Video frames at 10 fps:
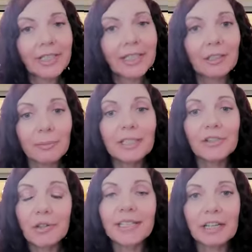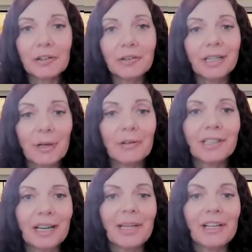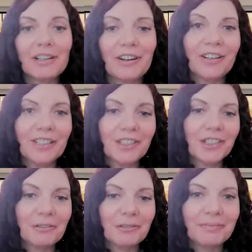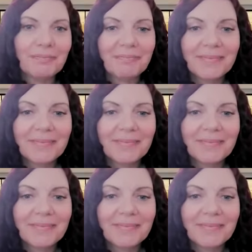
I was a little bit stressed out about coming on the show